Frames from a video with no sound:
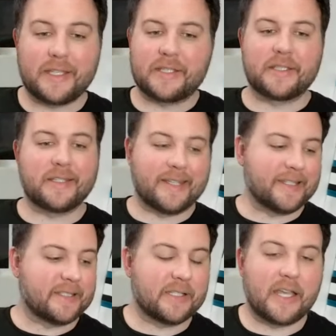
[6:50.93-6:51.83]
That's a
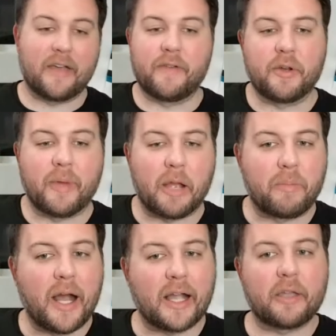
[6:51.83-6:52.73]
nice thing to have in your back
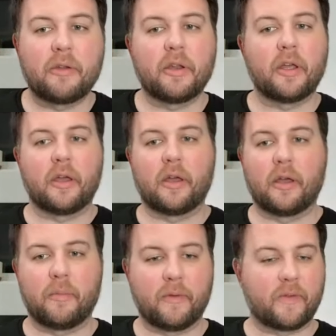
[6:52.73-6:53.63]
pocket
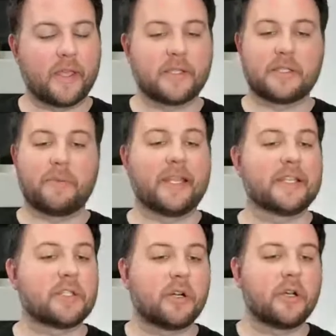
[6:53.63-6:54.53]
um, in case somebody
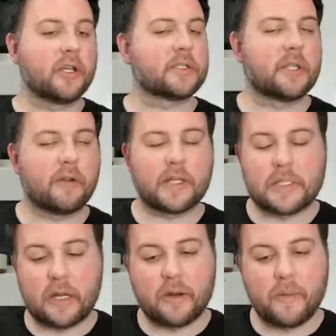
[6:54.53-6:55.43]
gets hurt, et cetera, et
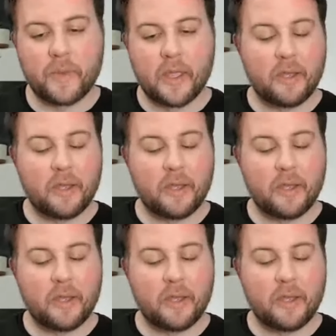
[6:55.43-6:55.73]
cetera.